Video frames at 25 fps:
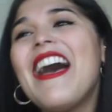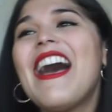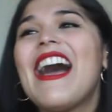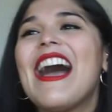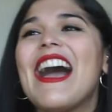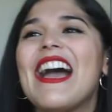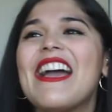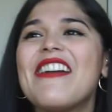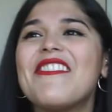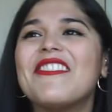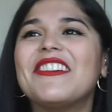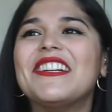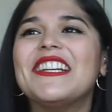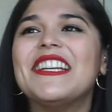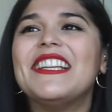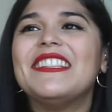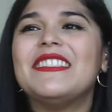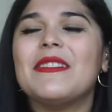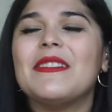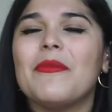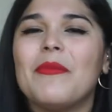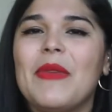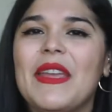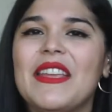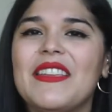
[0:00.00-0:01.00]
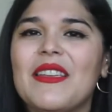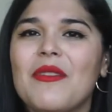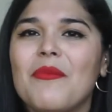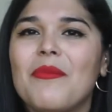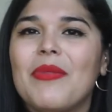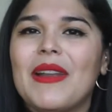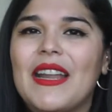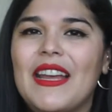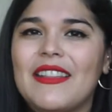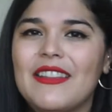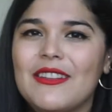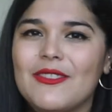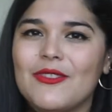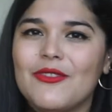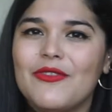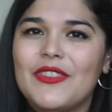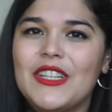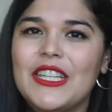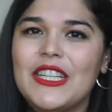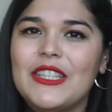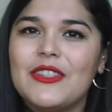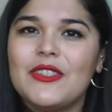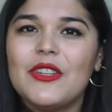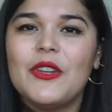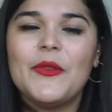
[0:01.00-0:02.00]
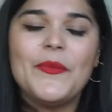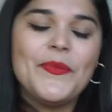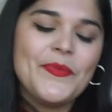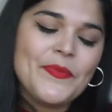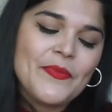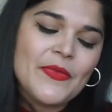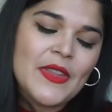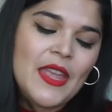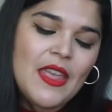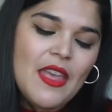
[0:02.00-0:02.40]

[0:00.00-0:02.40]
I was making plátano frito